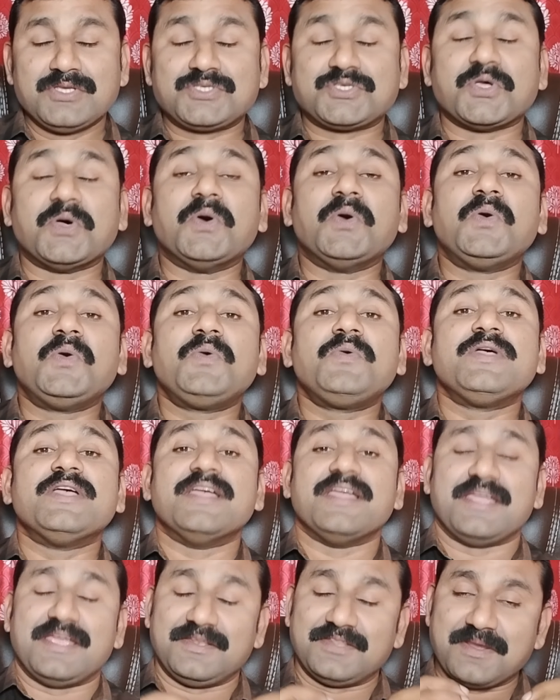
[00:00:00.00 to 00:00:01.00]
So
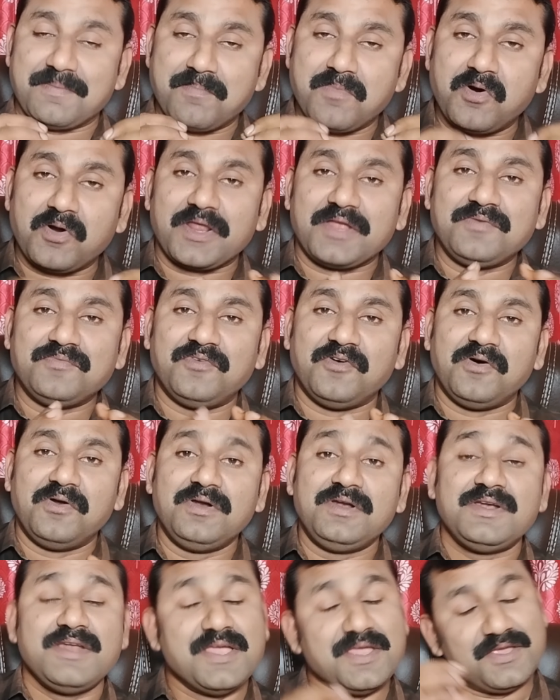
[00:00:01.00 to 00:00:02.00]
in the modern
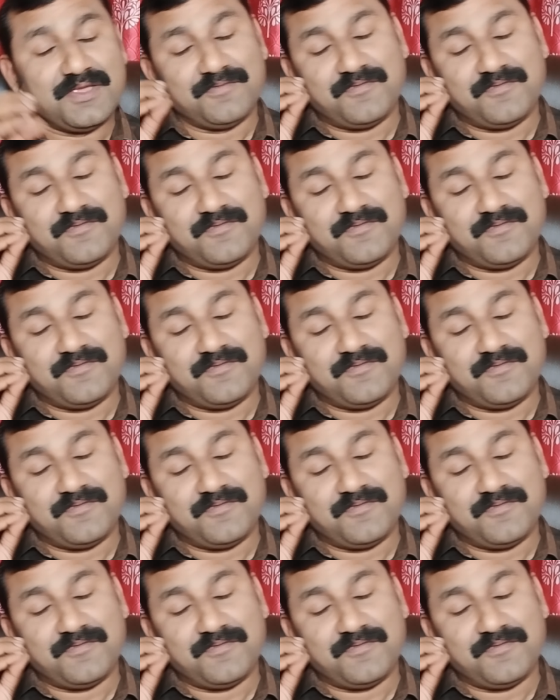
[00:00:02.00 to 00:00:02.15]
world,